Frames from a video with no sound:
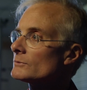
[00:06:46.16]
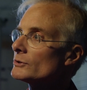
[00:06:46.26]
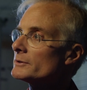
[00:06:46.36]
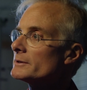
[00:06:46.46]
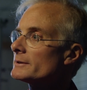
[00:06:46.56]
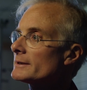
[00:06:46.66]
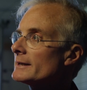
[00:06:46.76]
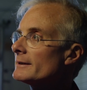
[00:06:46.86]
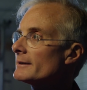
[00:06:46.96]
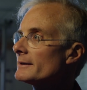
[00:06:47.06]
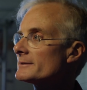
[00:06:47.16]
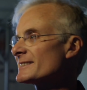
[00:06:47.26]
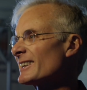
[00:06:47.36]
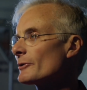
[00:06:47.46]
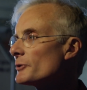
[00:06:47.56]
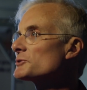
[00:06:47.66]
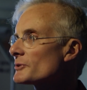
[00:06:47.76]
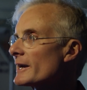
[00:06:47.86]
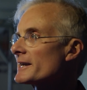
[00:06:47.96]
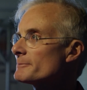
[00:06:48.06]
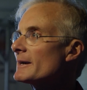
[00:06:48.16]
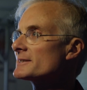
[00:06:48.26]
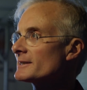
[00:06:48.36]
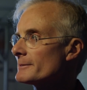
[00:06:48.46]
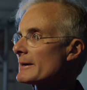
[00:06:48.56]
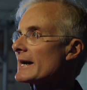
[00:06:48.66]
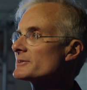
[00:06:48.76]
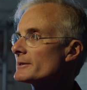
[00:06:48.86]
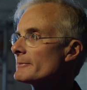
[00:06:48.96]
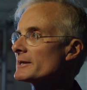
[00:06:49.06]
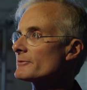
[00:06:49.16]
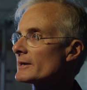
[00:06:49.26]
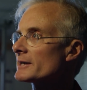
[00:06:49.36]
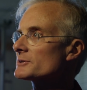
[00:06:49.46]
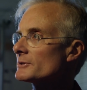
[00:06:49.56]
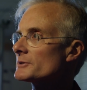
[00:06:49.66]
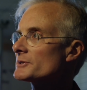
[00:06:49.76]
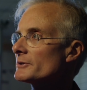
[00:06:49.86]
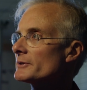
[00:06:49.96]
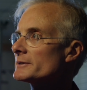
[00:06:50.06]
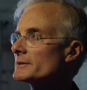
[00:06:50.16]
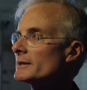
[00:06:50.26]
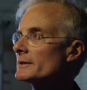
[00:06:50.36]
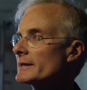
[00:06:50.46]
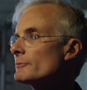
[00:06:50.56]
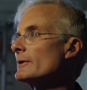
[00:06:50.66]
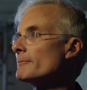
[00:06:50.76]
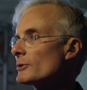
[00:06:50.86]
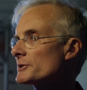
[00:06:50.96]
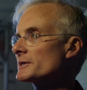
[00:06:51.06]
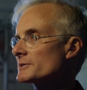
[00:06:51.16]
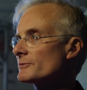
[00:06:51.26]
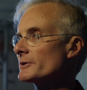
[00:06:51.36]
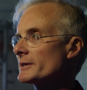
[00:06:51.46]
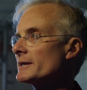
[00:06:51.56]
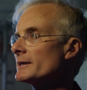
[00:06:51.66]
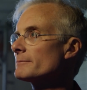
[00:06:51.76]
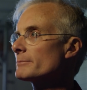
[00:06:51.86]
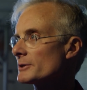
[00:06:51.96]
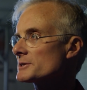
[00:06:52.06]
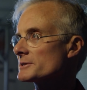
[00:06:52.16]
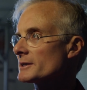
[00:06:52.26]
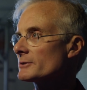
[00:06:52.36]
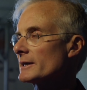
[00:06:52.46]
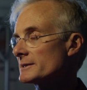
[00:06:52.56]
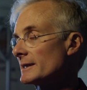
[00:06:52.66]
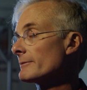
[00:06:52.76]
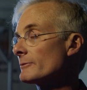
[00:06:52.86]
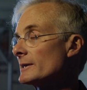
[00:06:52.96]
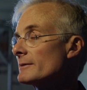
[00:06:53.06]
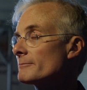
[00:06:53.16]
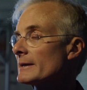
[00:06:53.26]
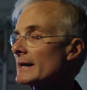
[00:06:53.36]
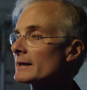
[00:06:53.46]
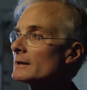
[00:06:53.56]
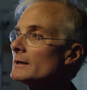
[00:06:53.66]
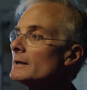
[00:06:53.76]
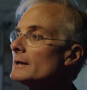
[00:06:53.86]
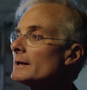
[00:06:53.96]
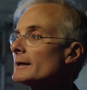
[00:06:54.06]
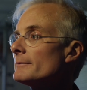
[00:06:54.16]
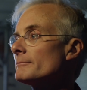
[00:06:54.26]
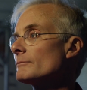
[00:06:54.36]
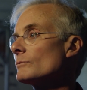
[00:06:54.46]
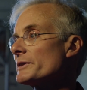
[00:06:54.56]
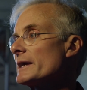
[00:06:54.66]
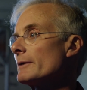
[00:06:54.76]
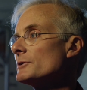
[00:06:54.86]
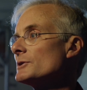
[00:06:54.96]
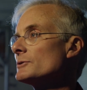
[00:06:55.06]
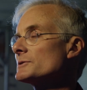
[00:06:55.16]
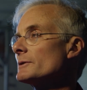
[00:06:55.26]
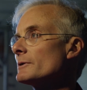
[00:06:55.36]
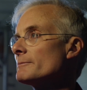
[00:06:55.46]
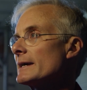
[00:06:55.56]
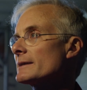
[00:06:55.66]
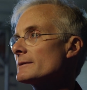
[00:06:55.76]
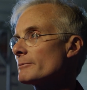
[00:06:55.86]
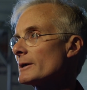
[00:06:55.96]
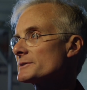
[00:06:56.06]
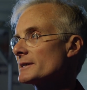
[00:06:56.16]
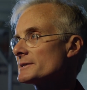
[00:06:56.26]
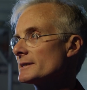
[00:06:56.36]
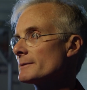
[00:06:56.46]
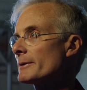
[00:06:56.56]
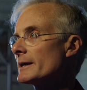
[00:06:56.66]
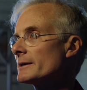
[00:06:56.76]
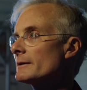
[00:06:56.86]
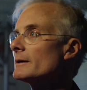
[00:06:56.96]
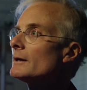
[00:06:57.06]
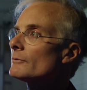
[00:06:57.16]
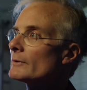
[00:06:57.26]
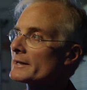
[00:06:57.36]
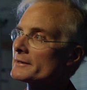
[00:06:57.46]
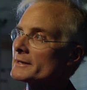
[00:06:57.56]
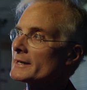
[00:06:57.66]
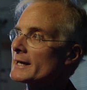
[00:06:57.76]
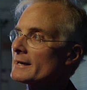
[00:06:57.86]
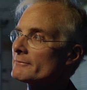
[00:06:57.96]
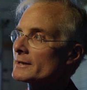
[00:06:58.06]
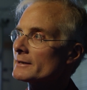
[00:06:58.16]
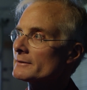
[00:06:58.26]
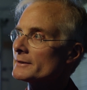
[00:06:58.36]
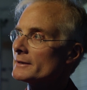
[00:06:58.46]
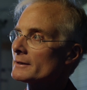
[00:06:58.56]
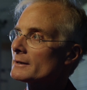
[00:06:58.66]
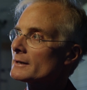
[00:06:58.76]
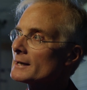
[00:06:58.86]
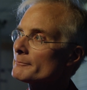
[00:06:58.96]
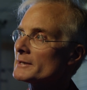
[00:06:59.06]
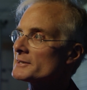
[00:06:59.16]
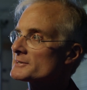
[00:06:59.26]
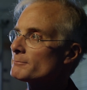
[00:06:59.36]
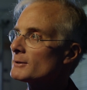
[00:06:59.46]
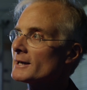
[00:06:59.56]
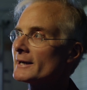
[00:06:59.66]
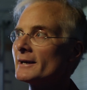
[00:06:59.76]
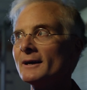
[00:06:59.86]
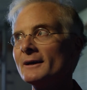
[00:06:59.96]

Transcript: could sell those cranks basically back to the manufacturer so that they'd reimburse us for the purchase of the cranks and we'd give them back. What that would do is it would make the process independent. Rather than having the company supply